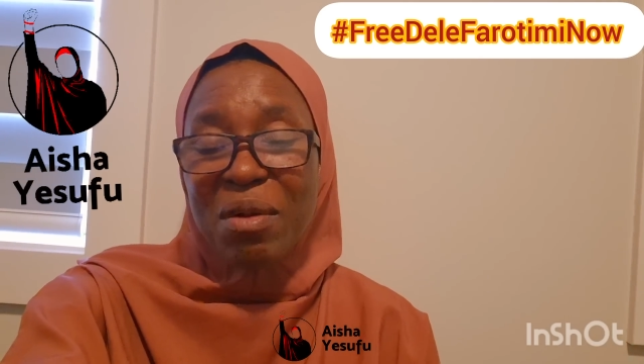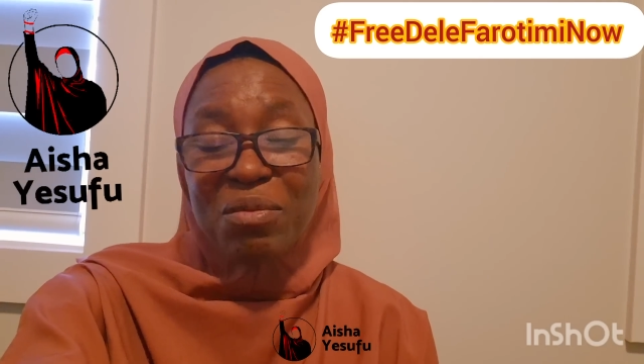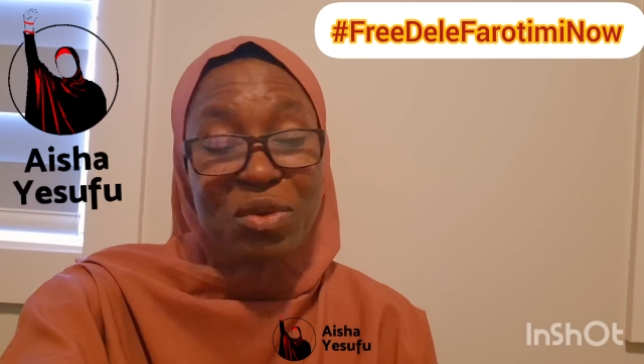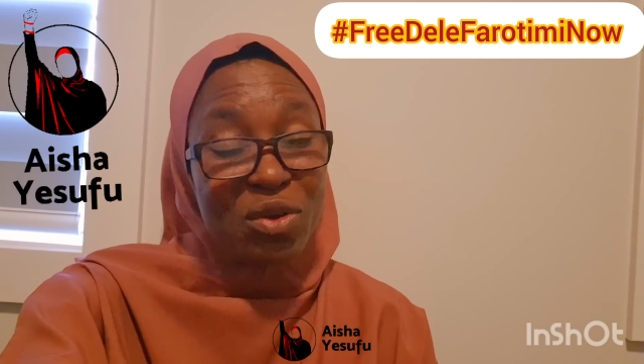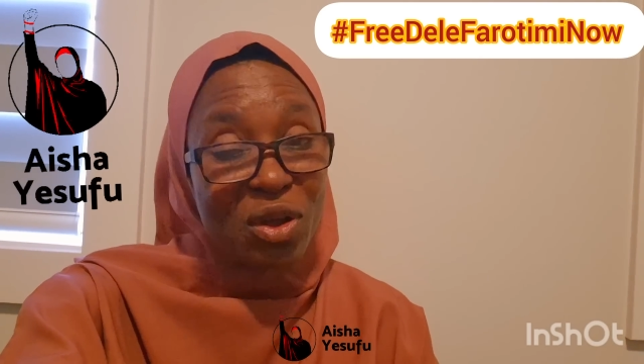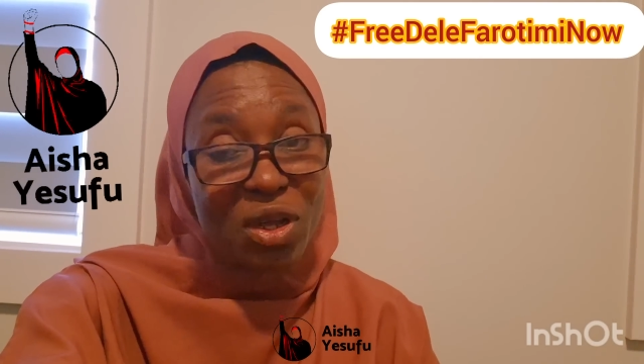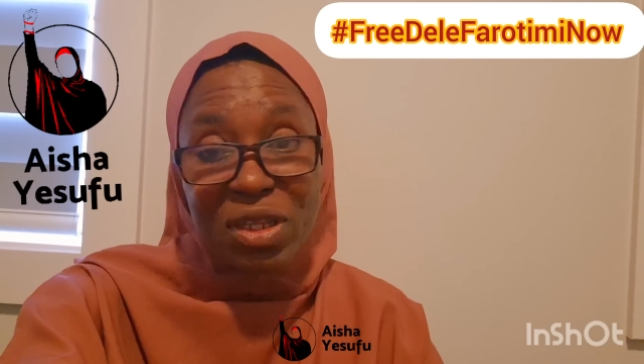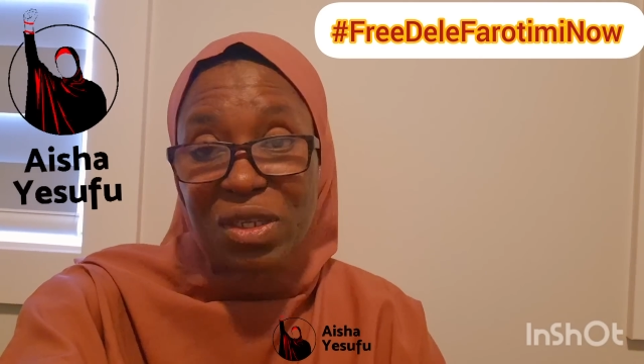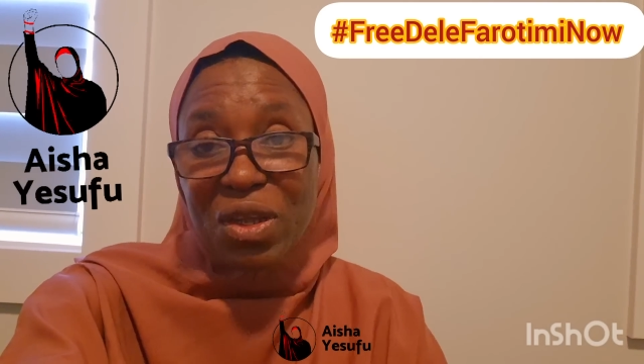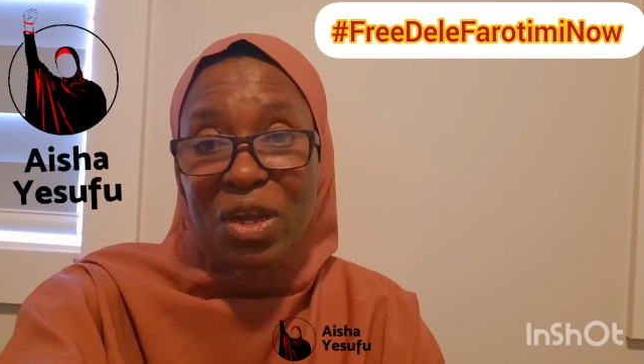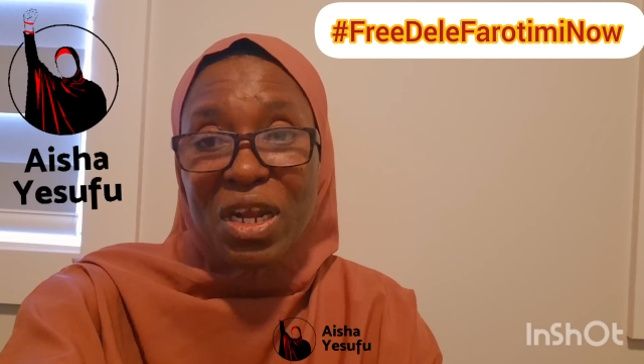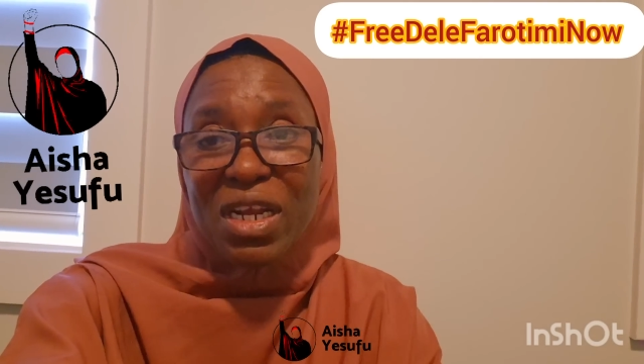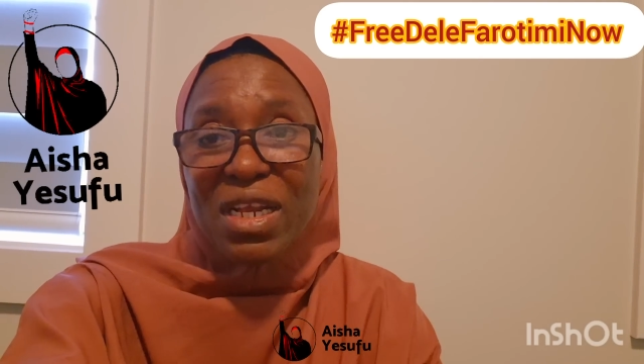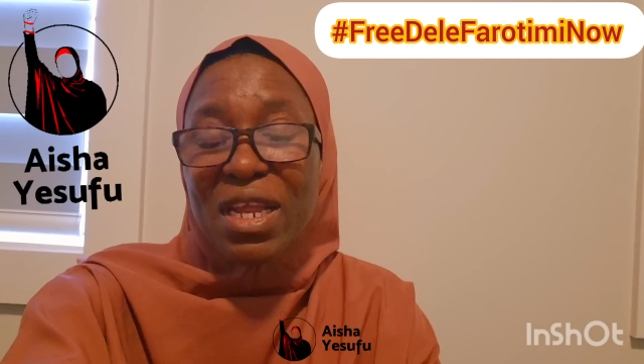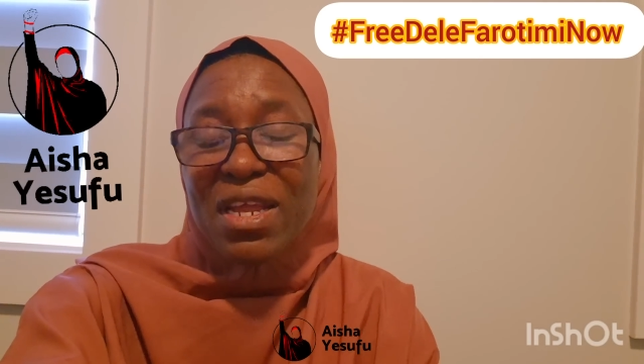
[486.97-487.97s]
I'm not
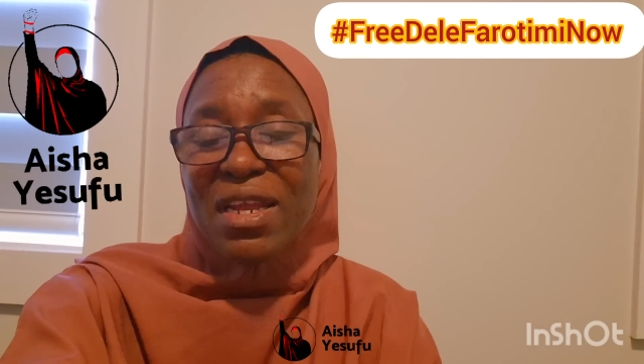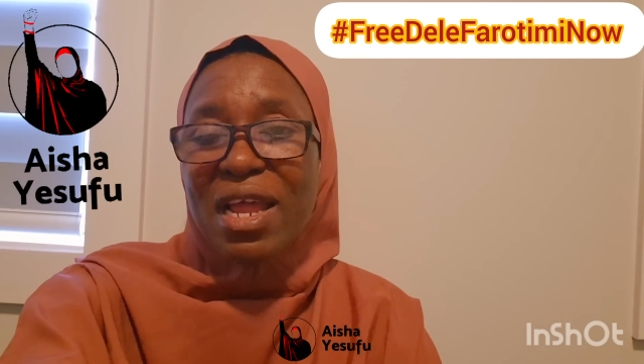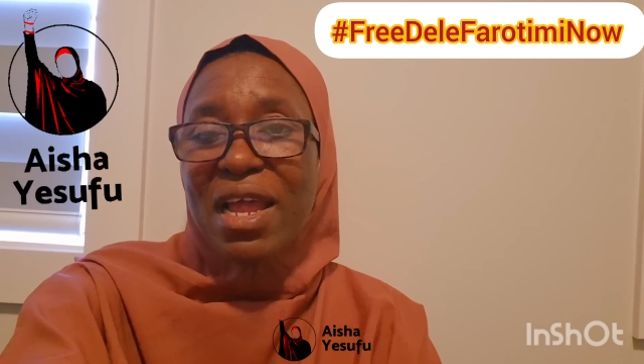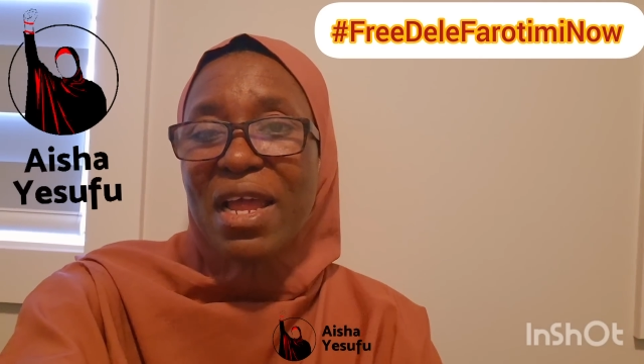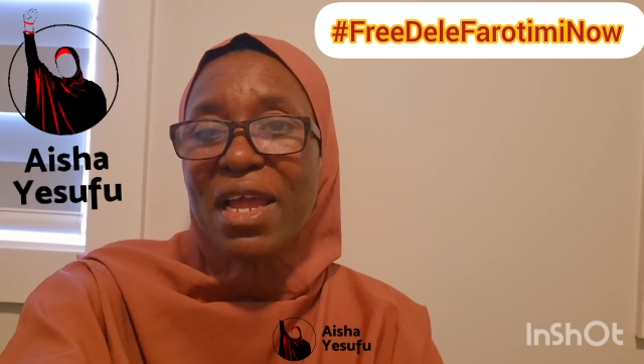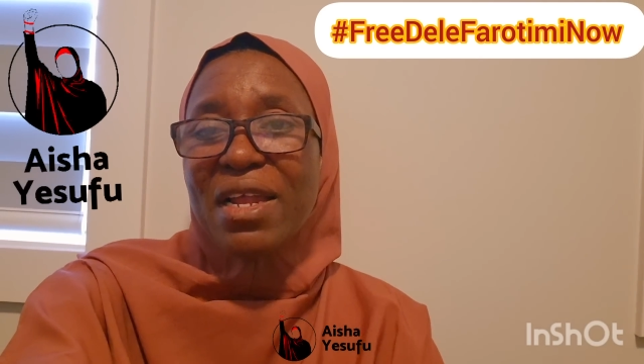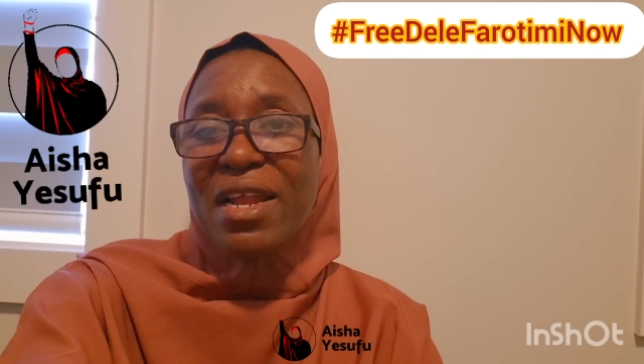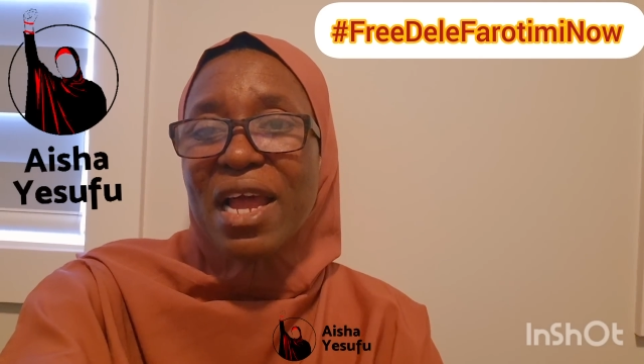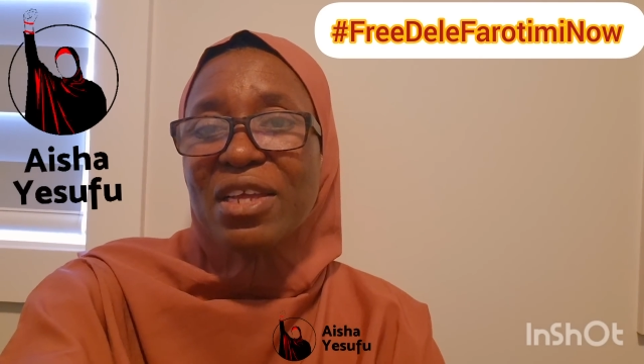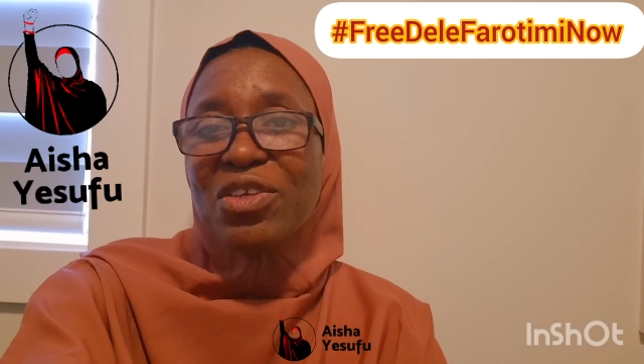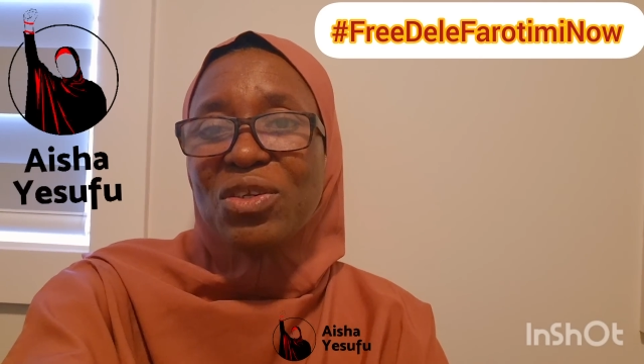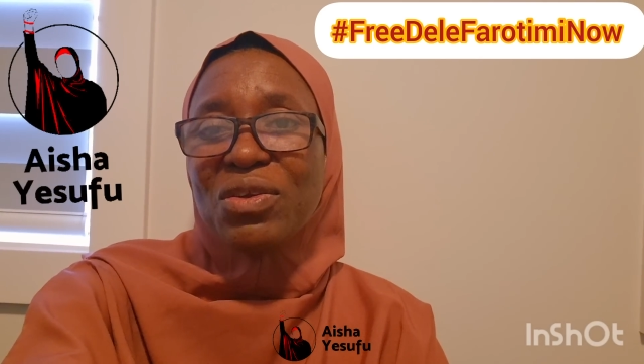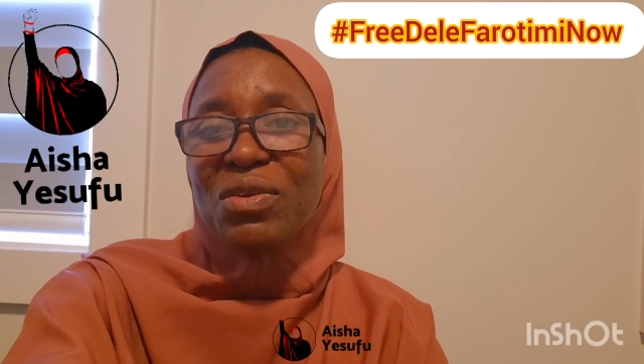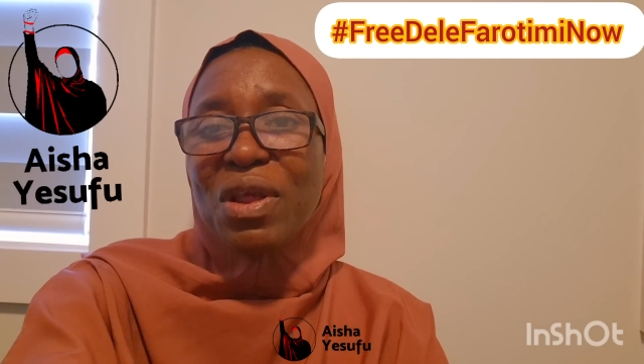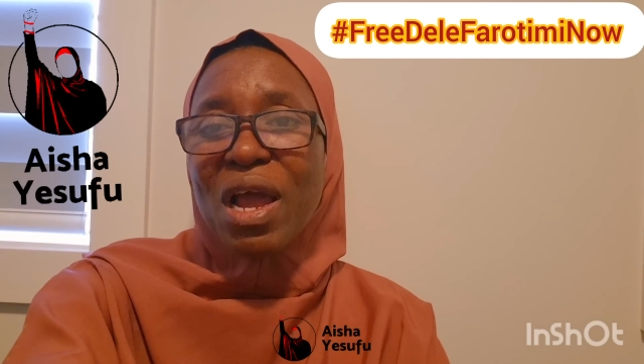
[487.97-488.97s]
currently in
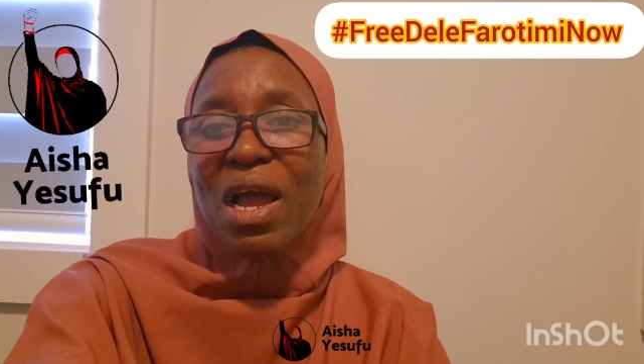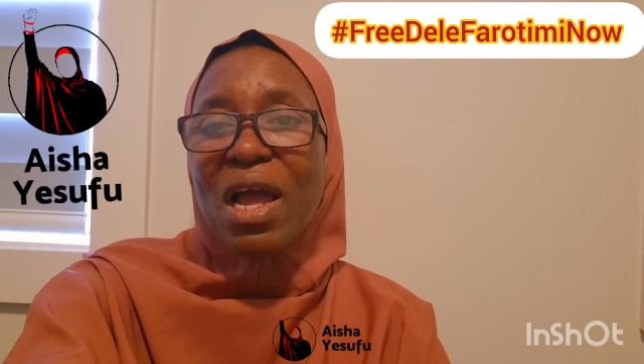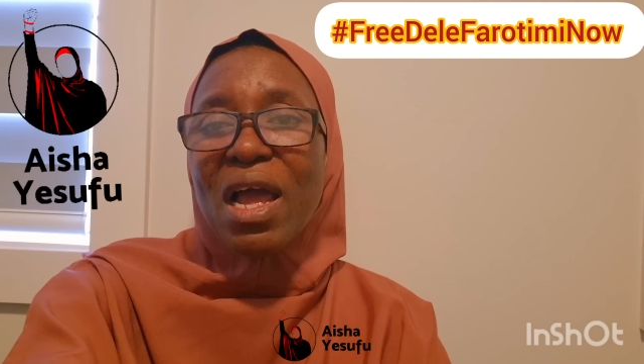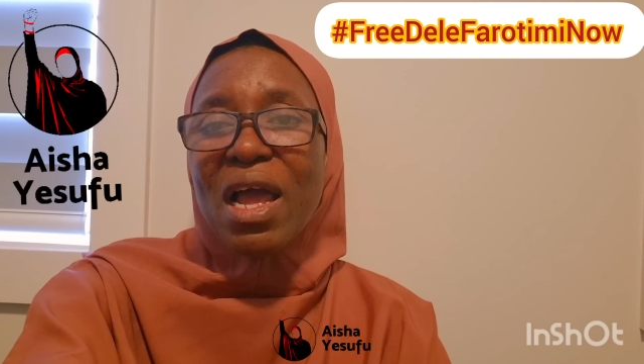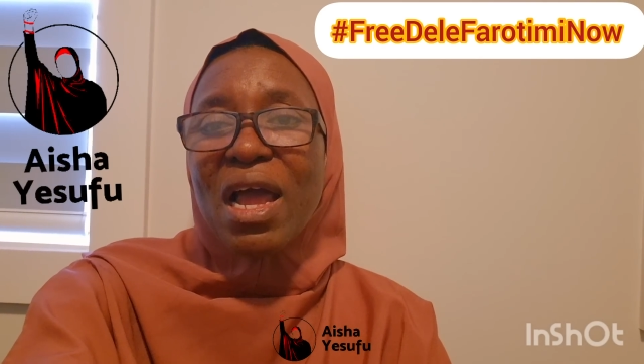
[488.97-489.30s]
Nigeria